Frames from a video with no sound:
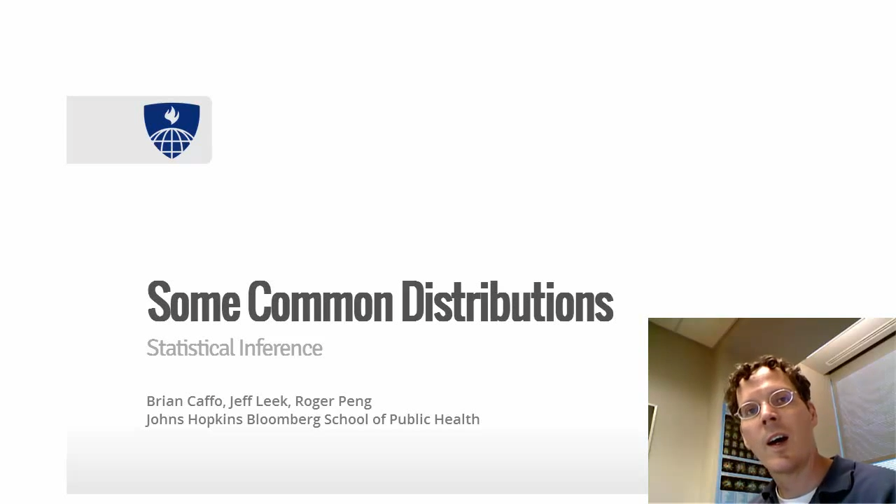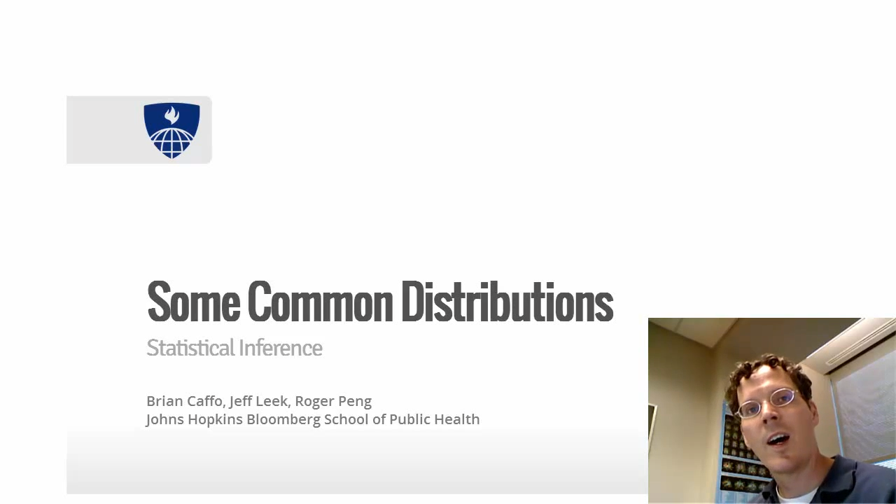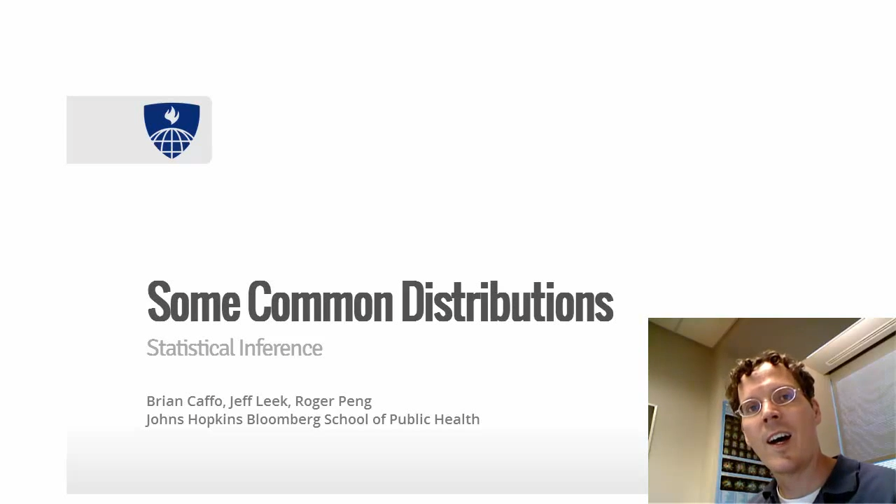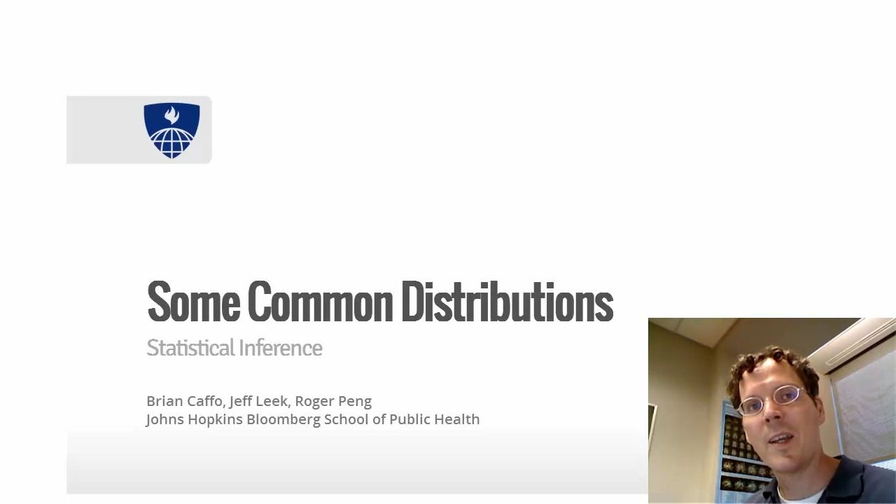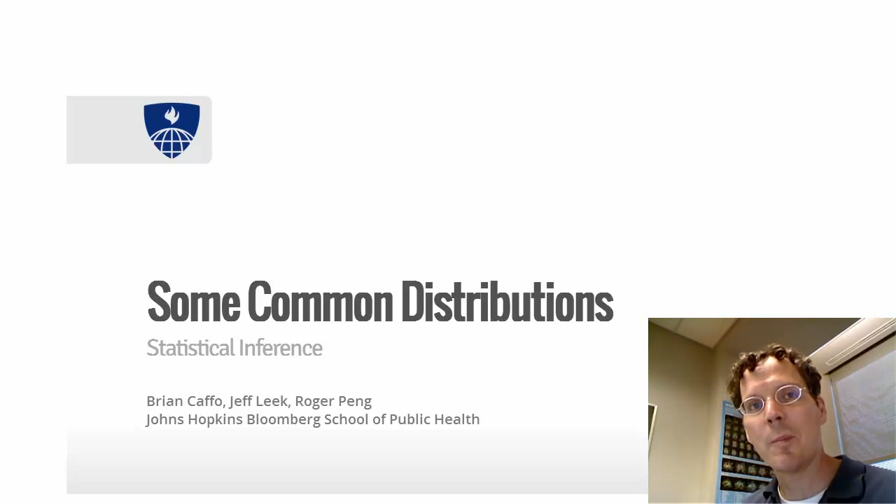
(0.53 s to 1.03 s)

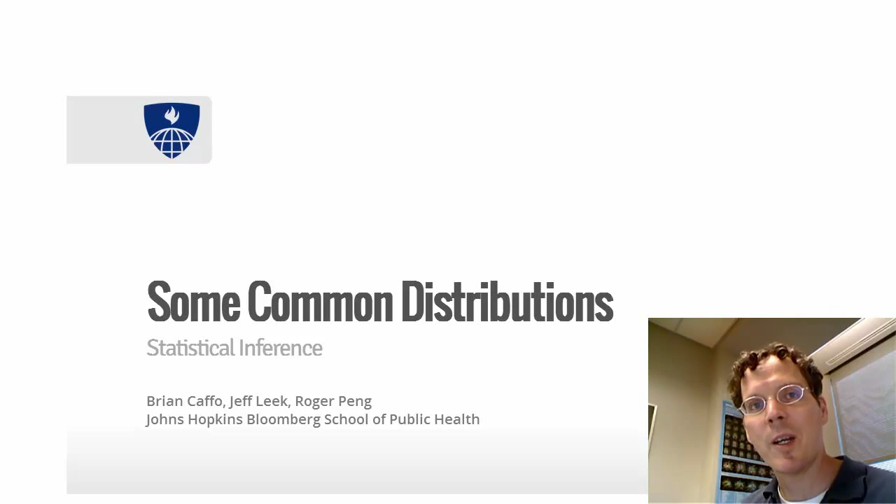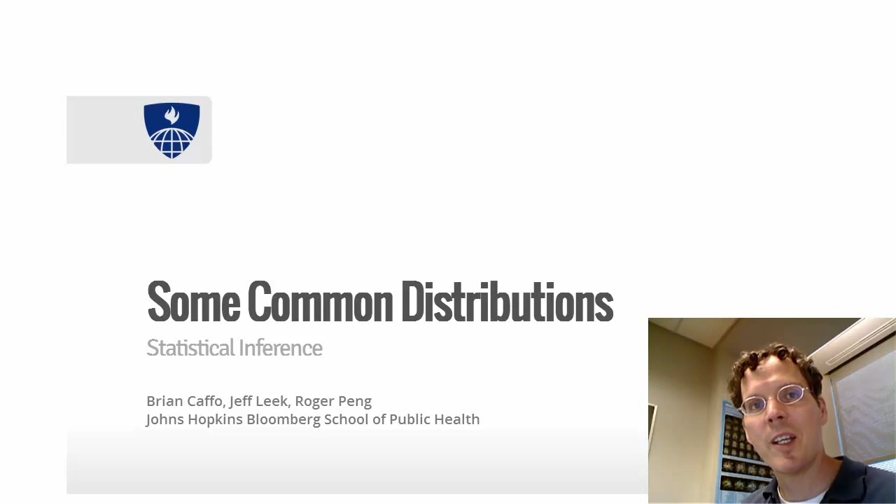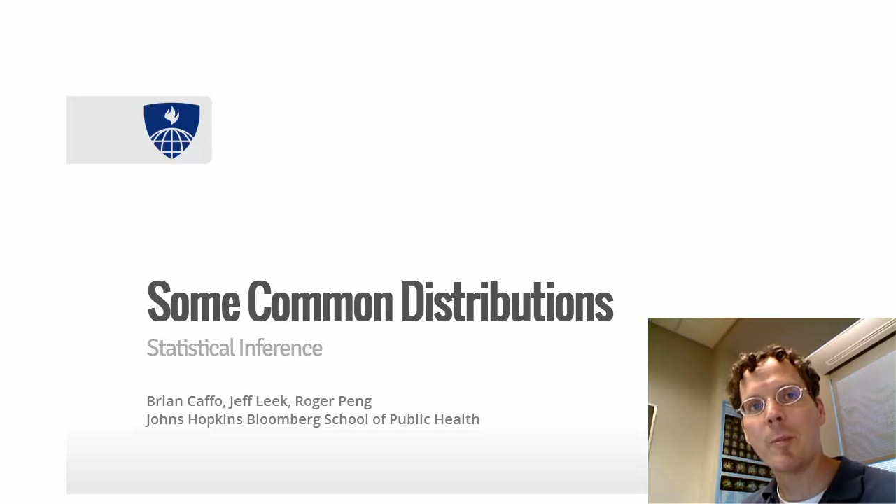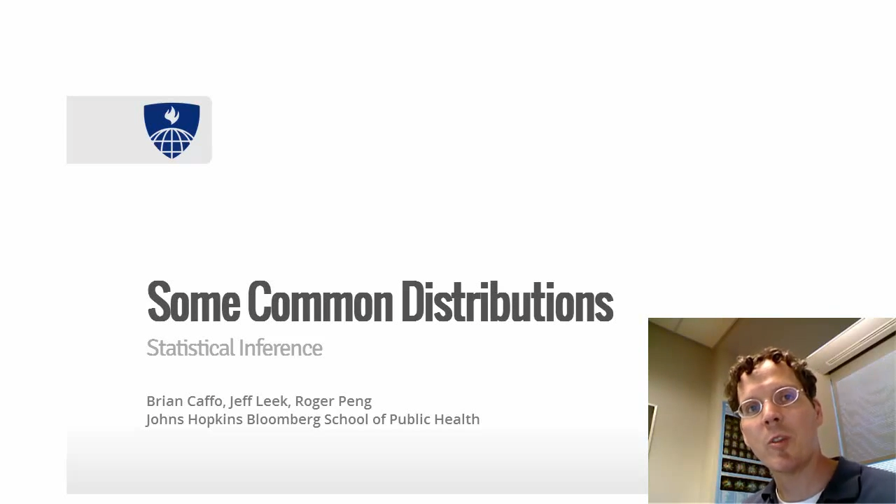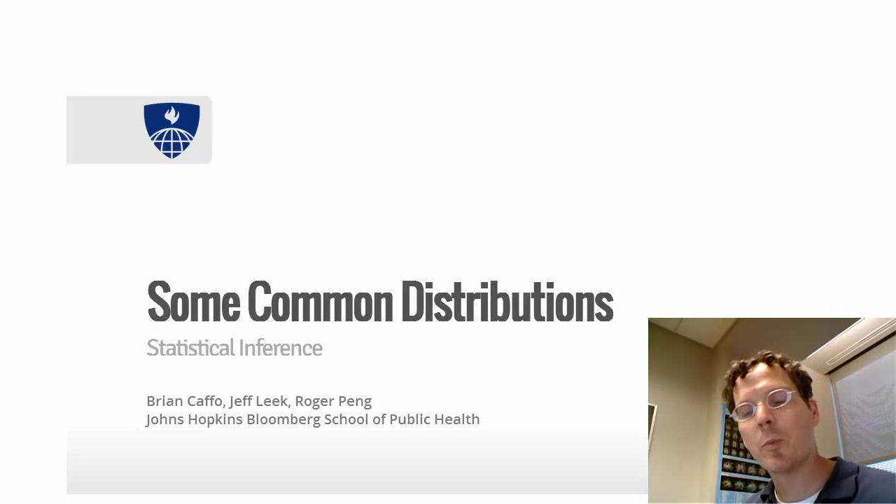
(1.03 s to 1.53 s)
Hi, my
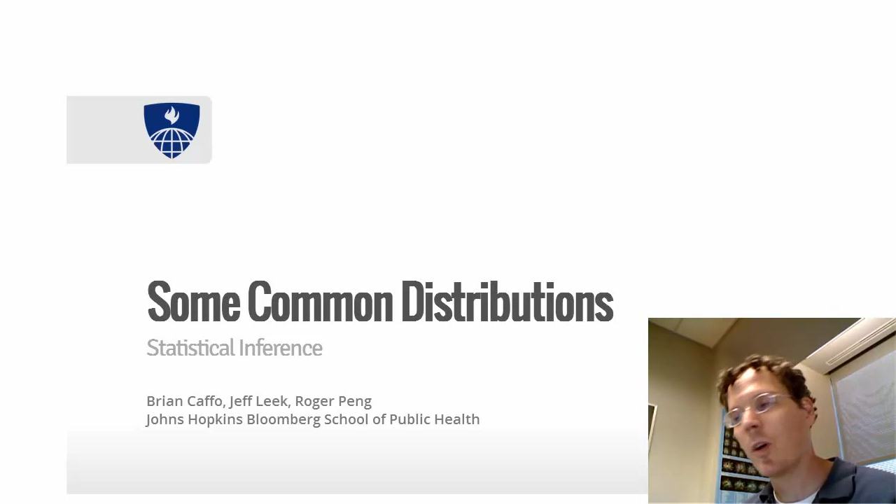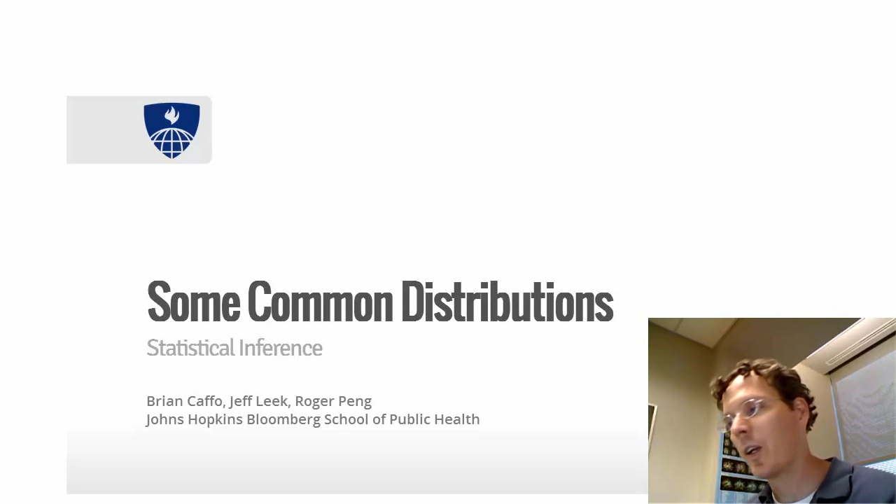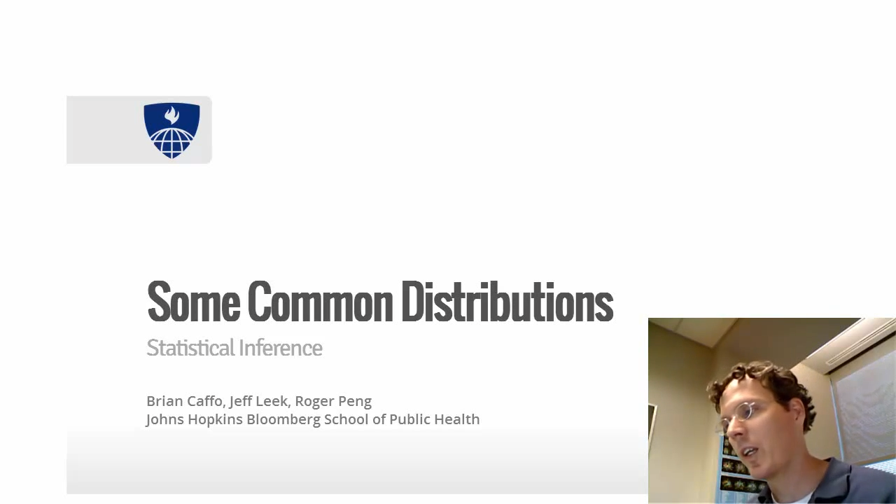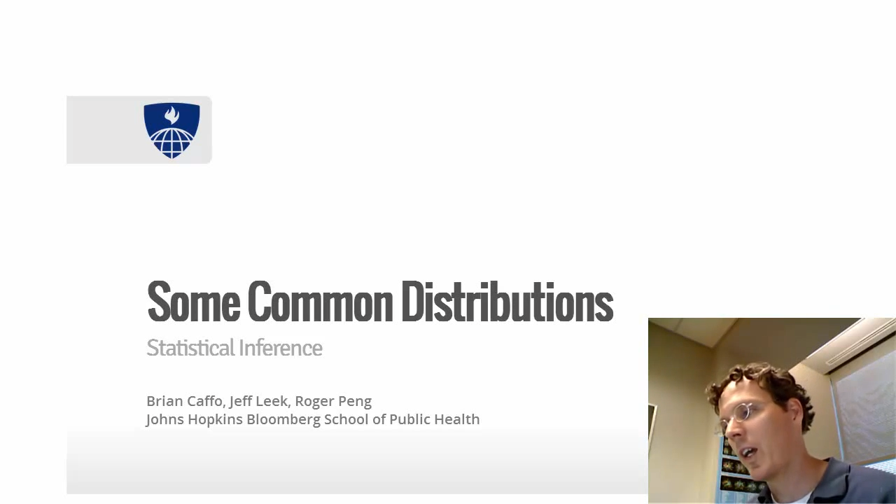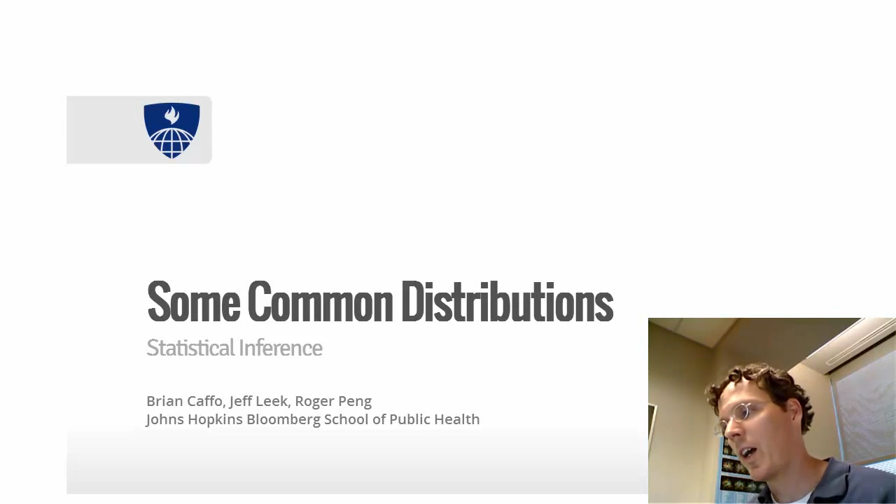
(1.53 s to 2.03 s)
name is
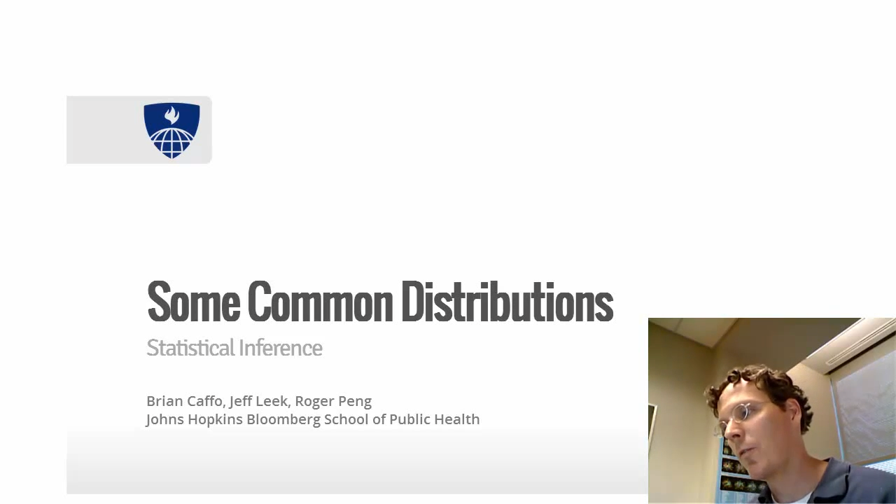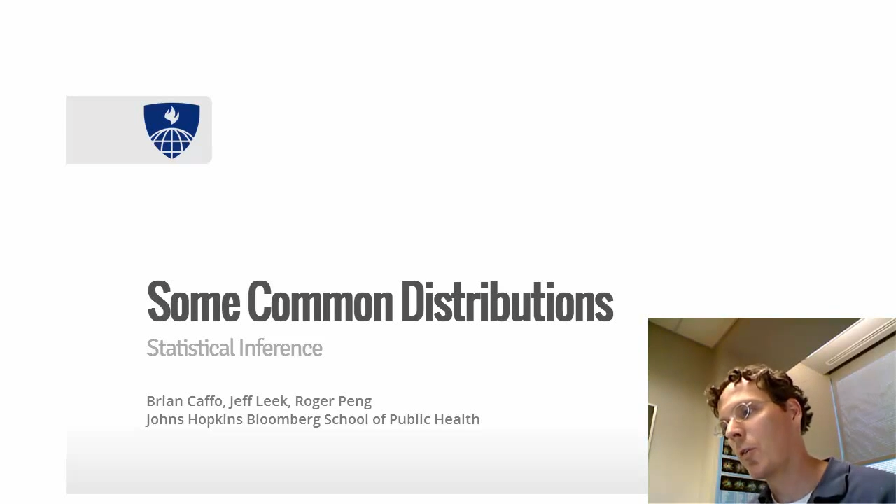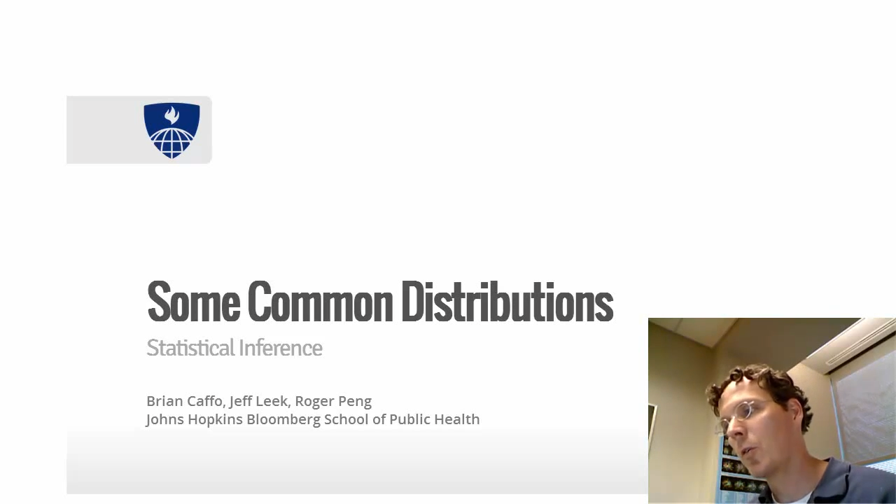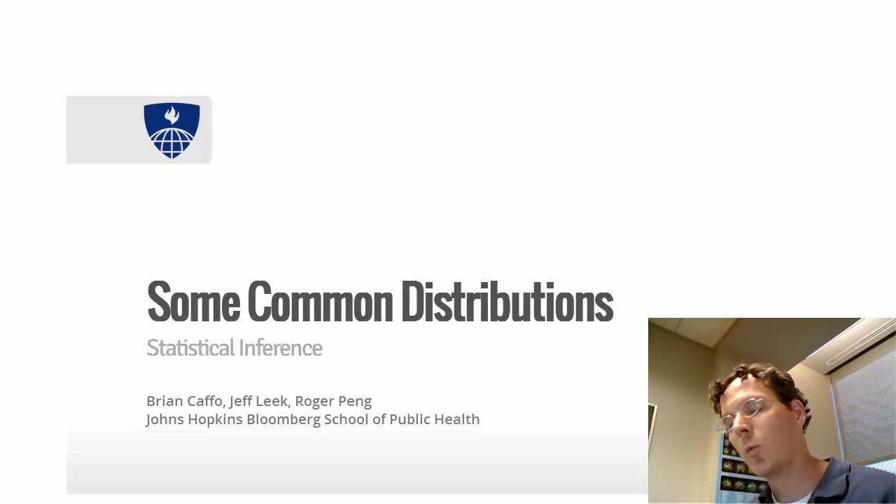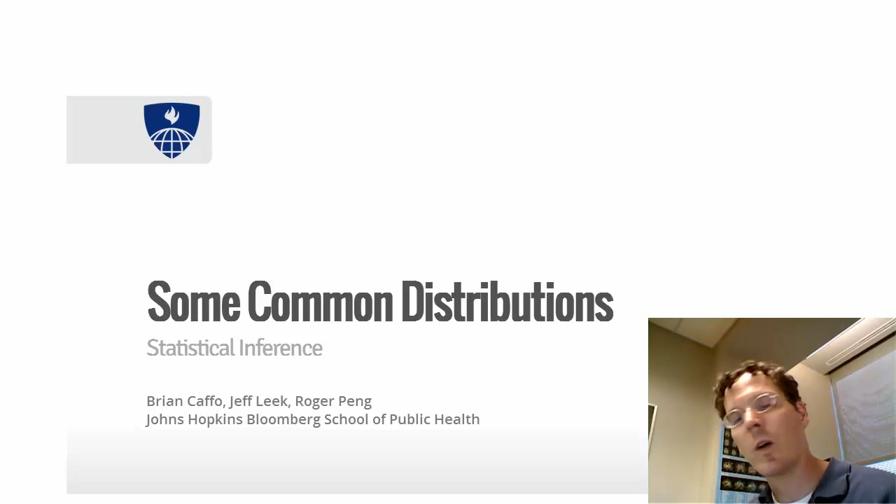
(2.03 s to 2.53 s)
Brian Caffo
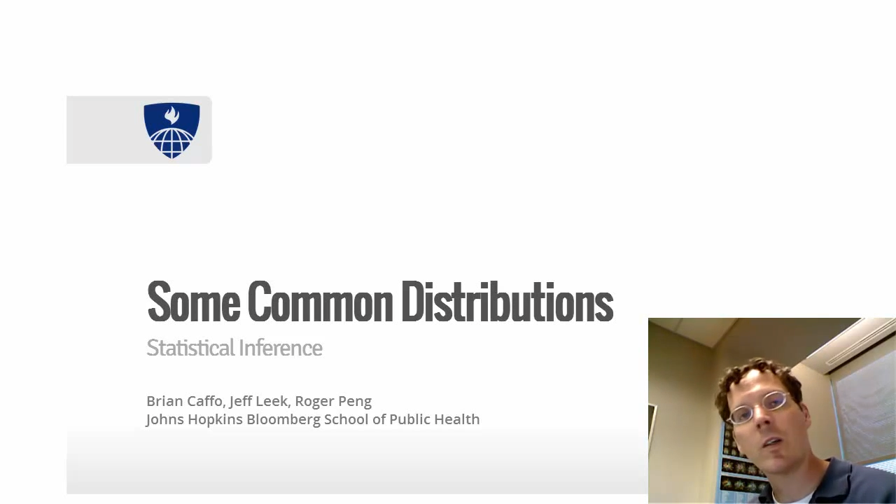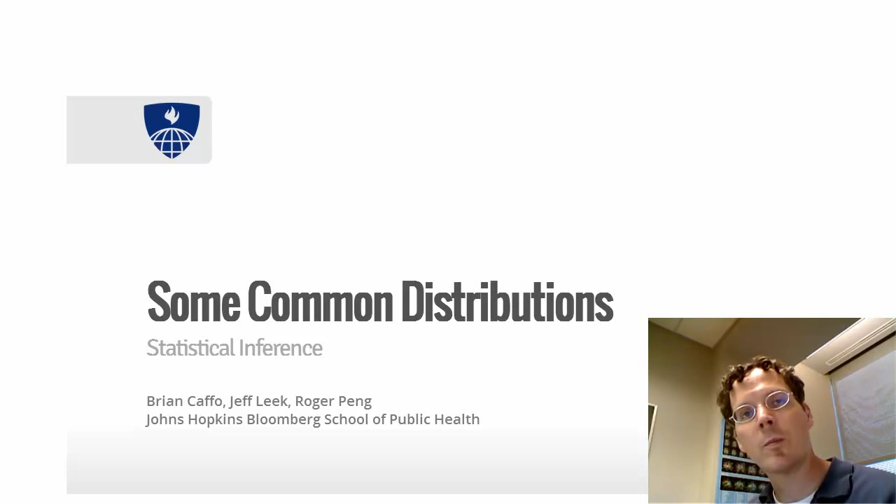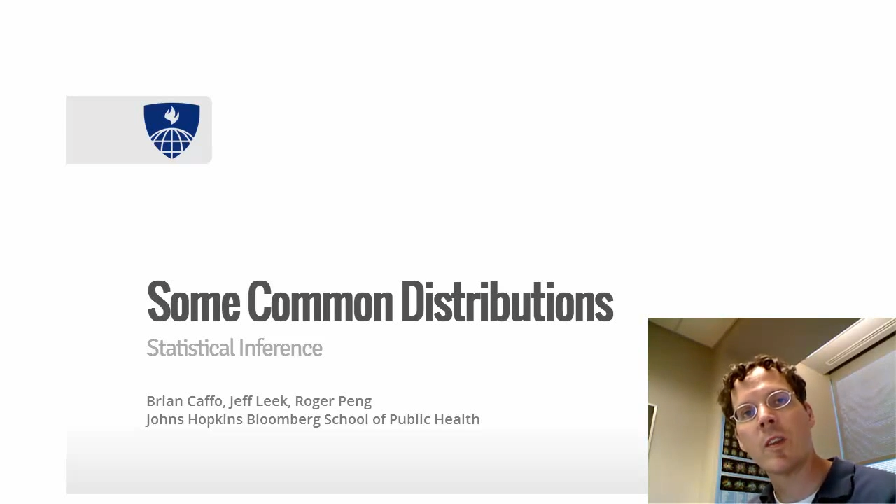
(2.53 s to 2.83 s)
and welcome